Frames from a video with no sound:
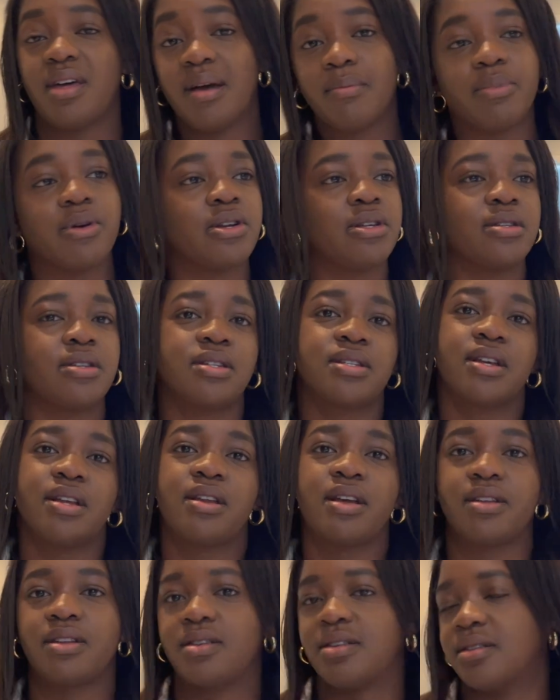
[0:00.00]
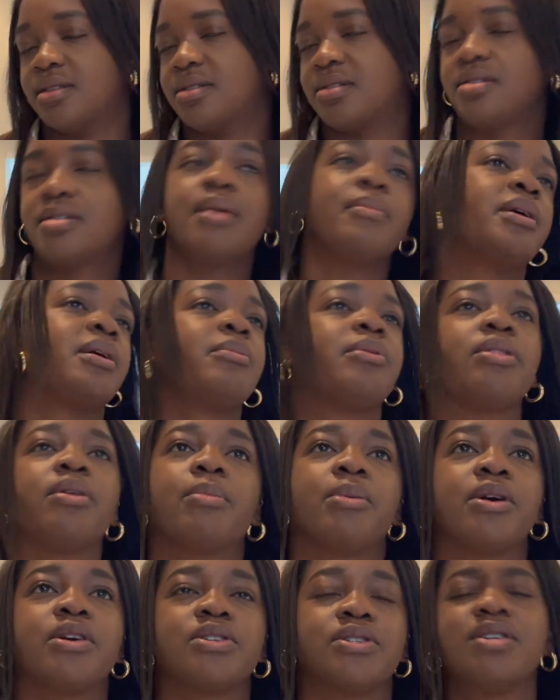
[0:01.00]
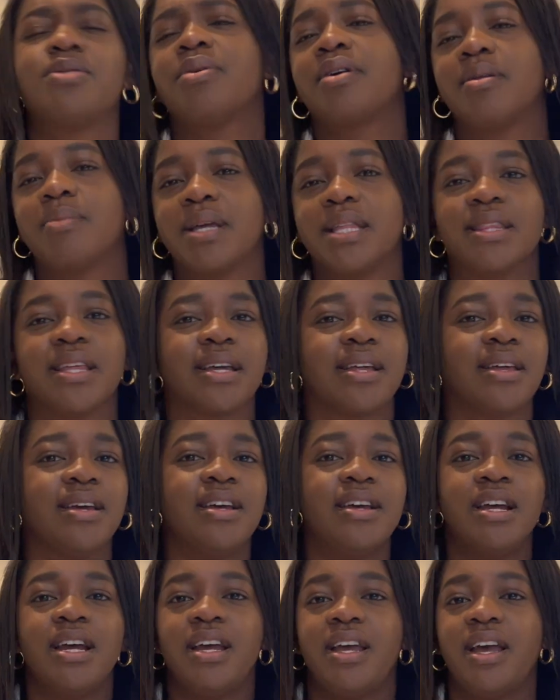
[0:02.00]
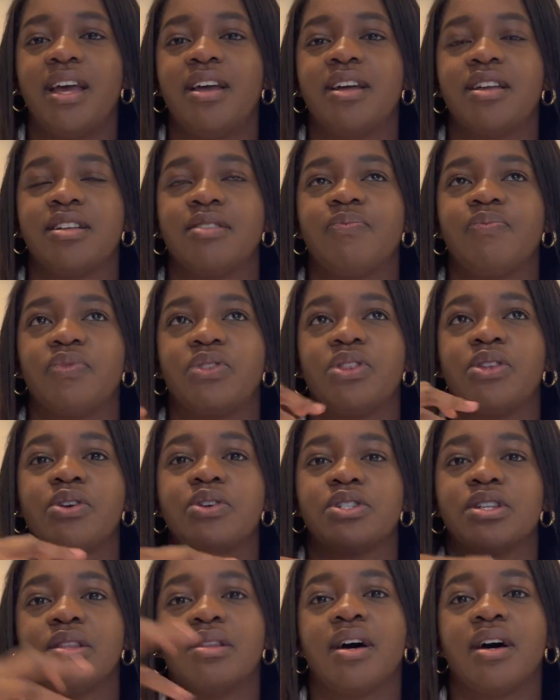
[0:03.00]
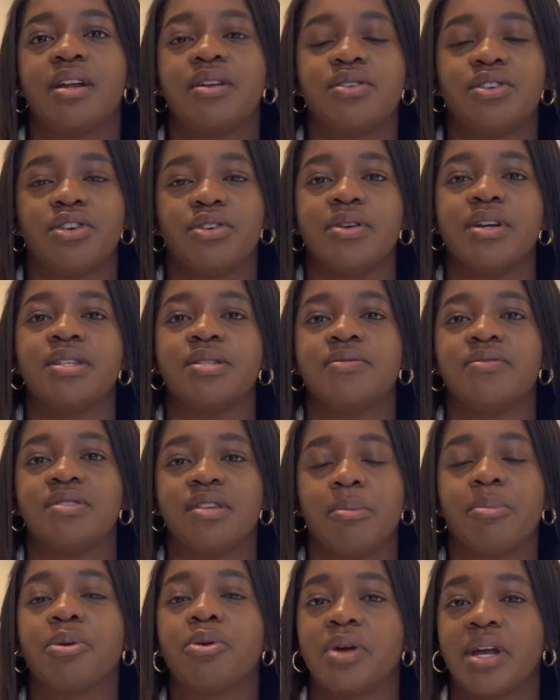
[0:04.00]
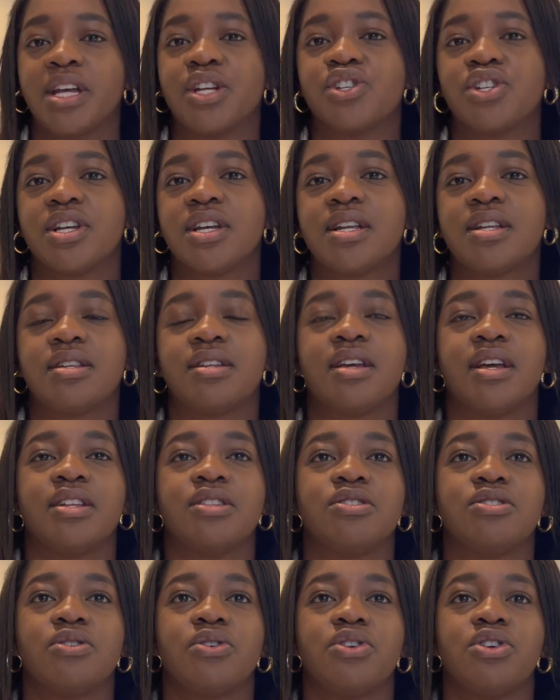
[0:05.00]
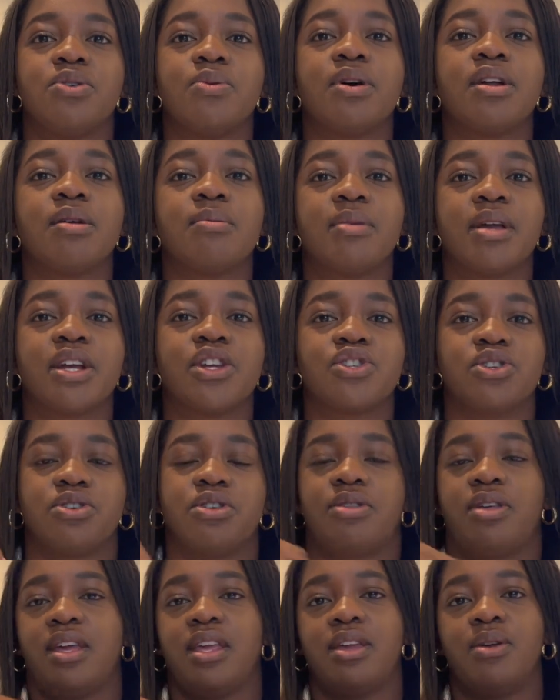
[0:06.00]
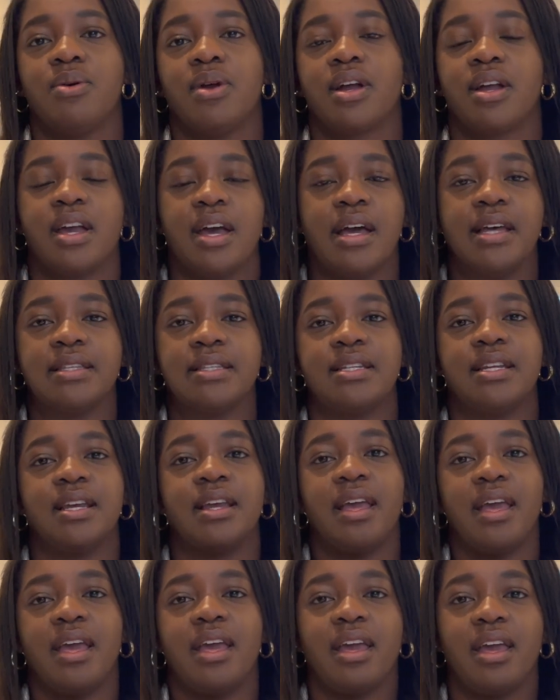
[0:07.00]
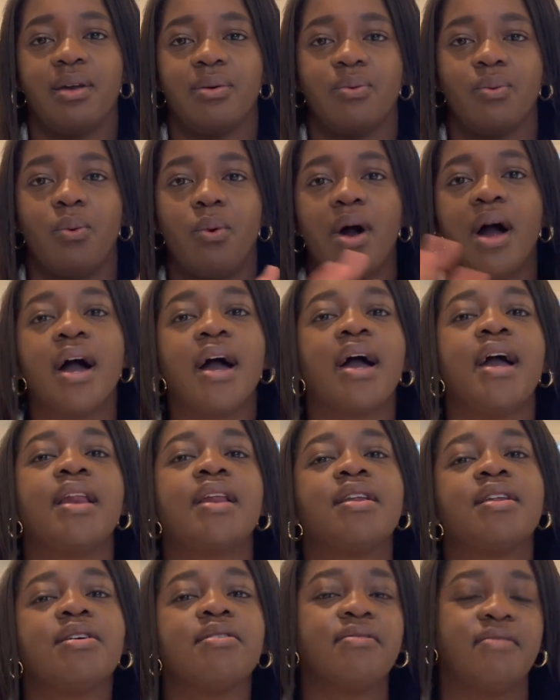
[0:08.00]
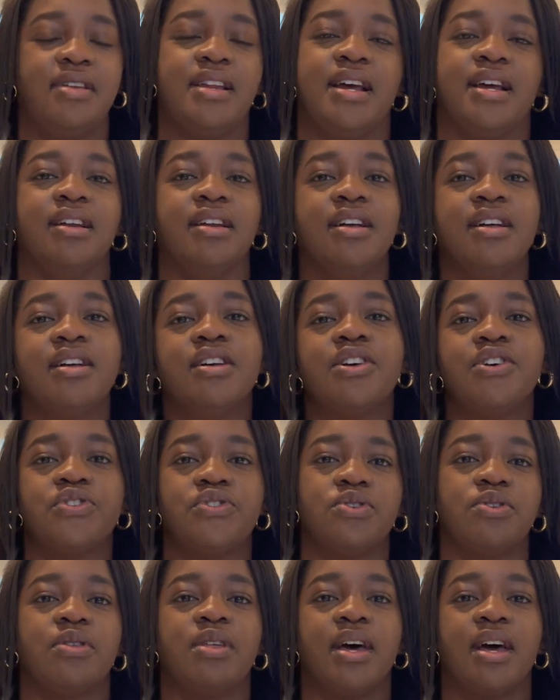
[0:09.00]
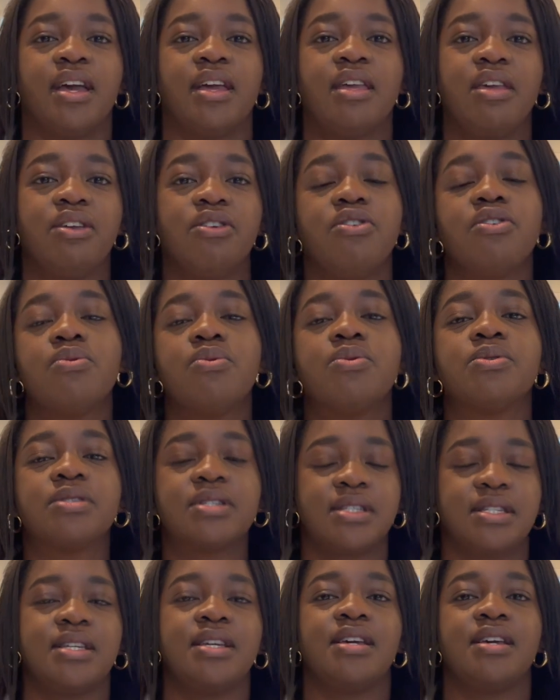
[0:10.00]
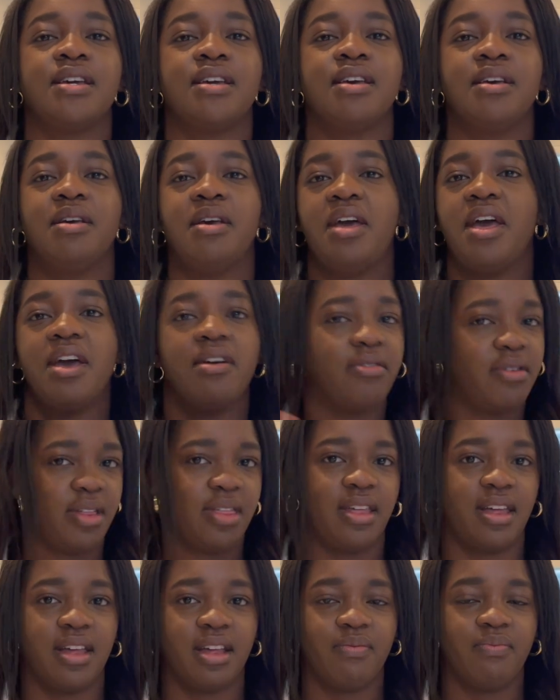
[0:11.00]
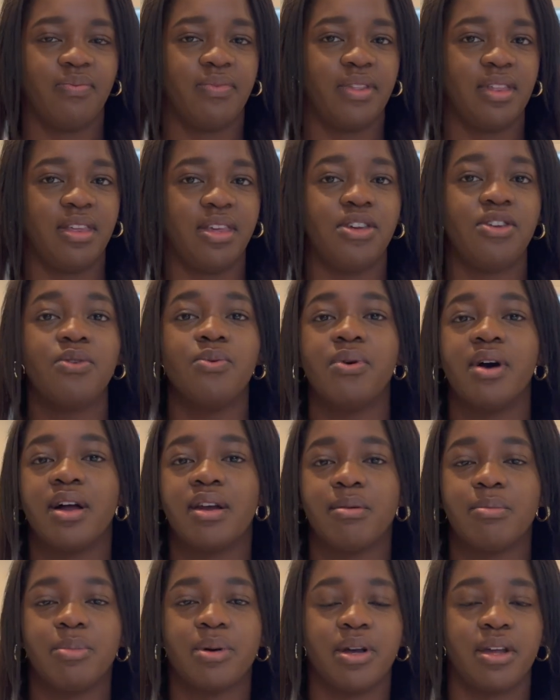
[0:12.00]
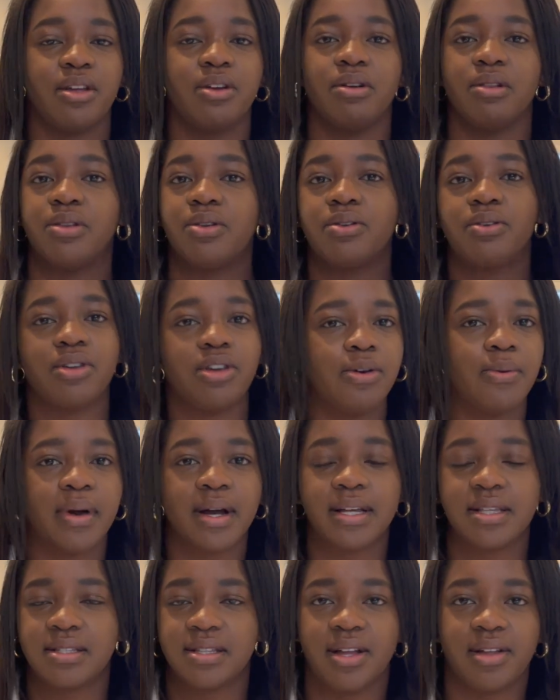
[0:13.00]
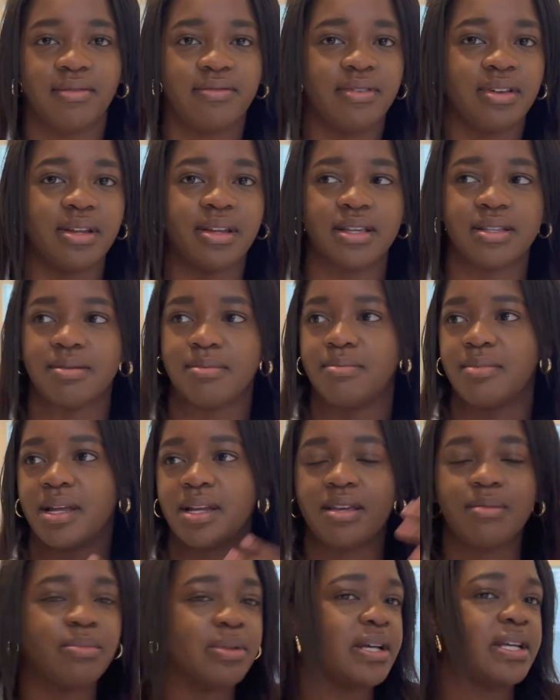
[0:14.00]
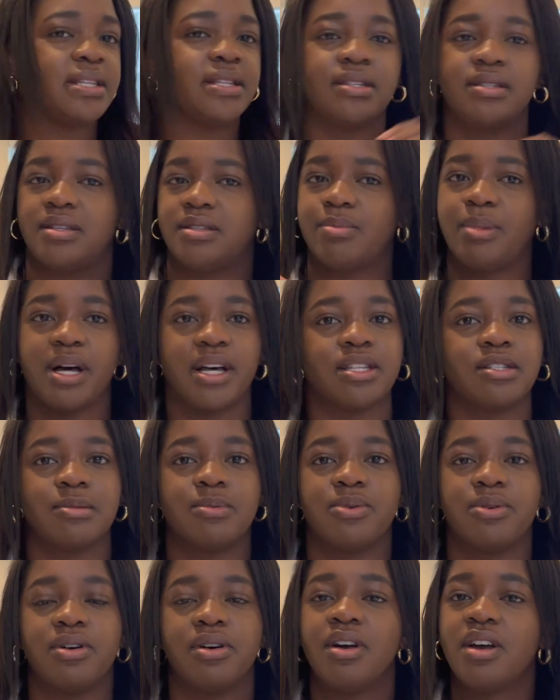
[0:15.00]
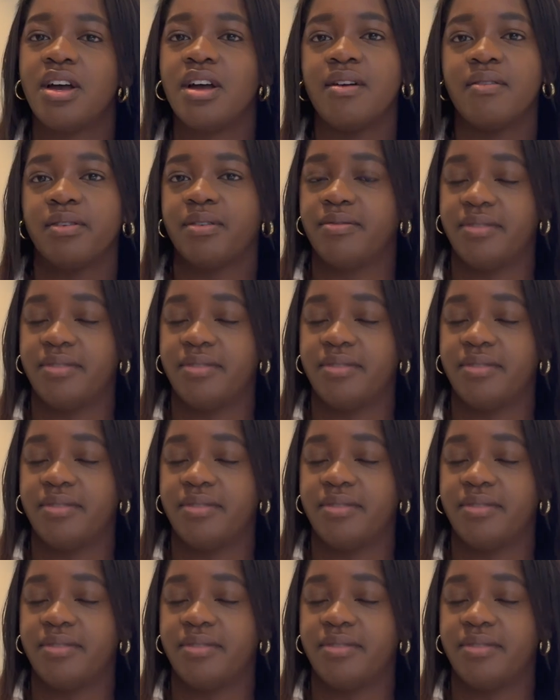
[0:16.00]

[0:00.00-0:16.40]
that person is connected to some other person. You know what I mean? Like it. There's a lot of degrees of separation, and so you want to make sure that you are casting a wide enough net so that you will see everything. You want to put your little UX self in as many places as possible for